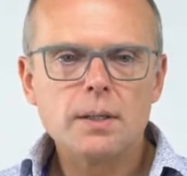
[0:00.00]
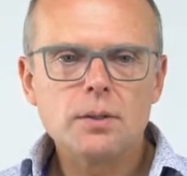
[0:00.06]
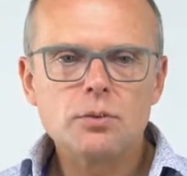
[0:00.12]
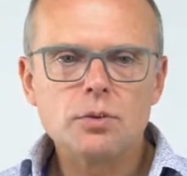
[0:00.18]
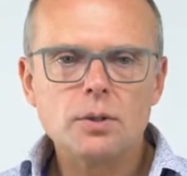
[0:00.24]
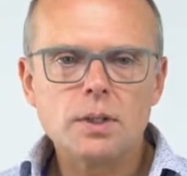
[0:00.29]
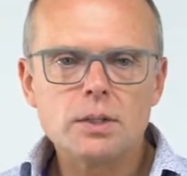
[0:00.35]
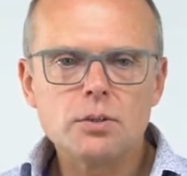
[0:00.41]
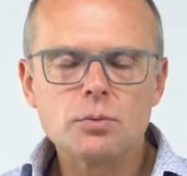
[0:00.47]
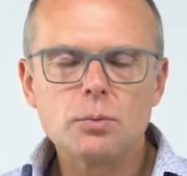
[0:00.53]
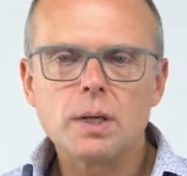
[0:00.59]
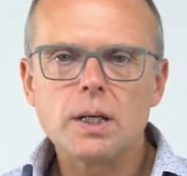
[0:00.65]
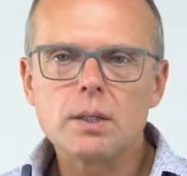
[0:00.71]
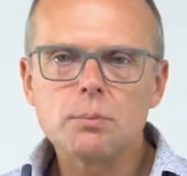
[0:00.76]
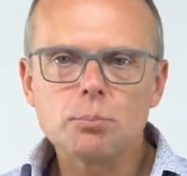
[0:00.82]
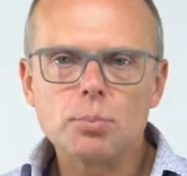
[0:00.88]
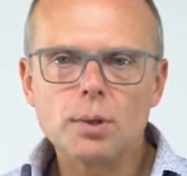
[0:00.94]
So that's
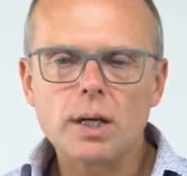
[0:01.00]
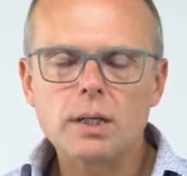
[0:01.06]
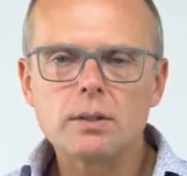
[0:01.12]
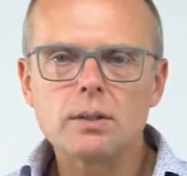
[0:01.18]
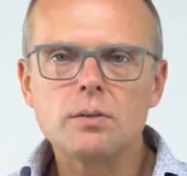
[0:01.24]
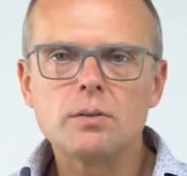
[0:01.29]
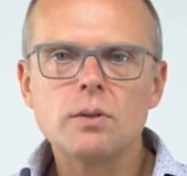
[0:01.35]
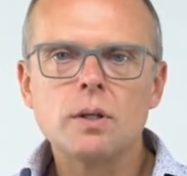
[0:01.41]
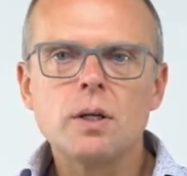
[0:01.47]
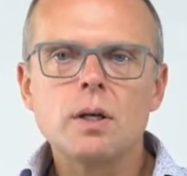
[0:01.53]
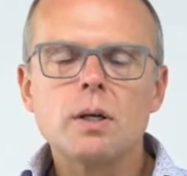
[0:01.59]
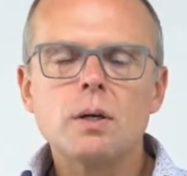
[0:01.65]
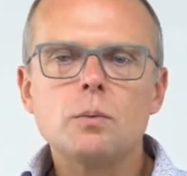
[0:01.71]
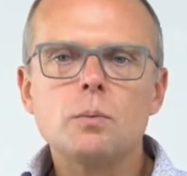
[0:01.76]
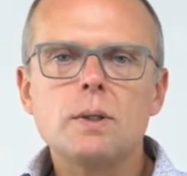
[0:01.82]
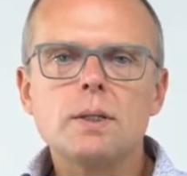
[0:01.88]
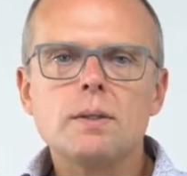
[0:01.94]
why in practice,
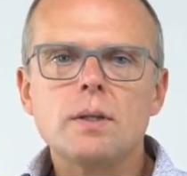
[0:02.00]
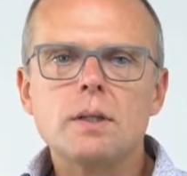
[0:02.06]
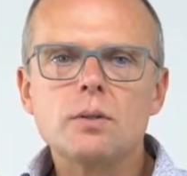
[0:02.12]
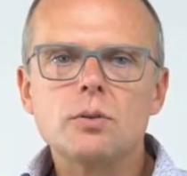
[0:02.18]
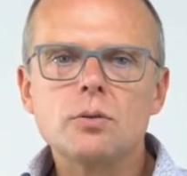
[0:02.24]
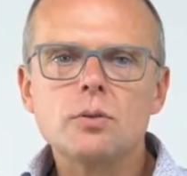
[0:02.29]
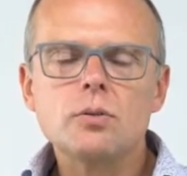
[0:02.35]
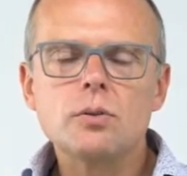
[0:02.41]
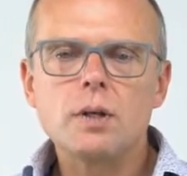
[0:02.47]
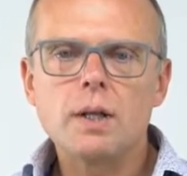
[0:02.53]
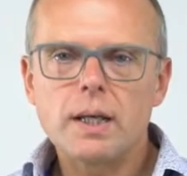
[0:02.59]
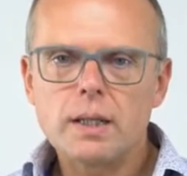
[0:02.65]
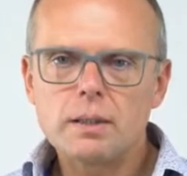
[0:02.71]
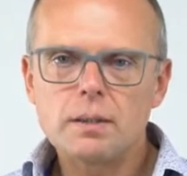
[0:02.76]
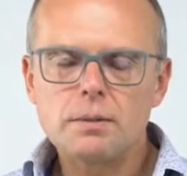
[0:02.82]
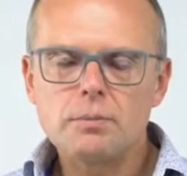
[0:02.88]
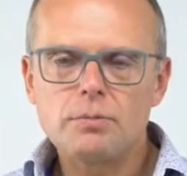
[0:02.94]
we tend to
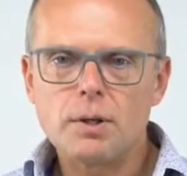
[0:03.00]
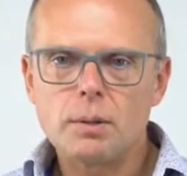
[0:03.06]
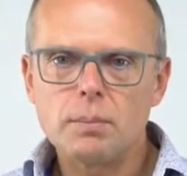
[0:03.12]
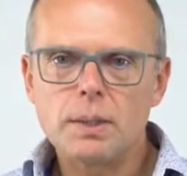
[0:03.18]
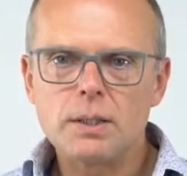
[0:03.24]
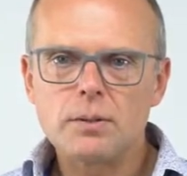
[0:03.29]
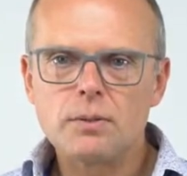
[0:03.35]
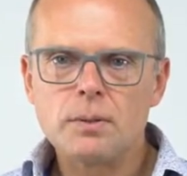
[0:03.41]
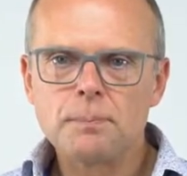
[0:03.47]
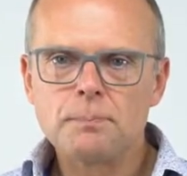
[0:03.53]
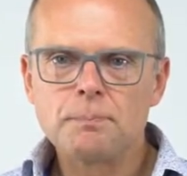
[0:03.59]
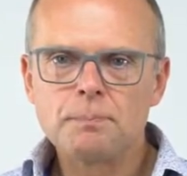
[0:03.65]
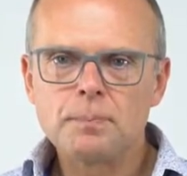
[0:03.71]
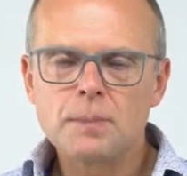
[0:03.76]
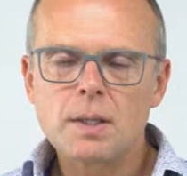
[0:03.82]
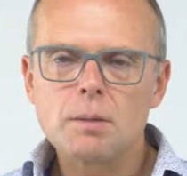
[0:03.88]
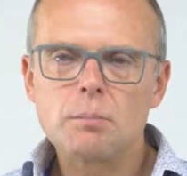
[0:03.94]
select the families,
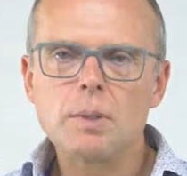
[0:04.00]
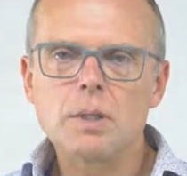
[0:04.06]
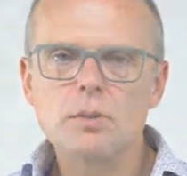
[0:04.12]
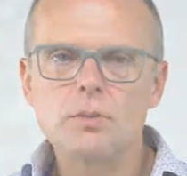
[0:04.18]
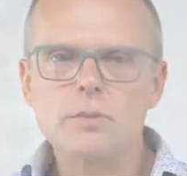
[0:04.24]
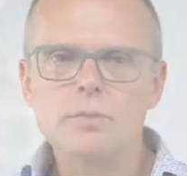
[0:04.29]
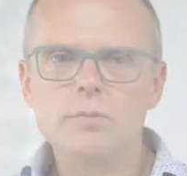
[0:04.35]
because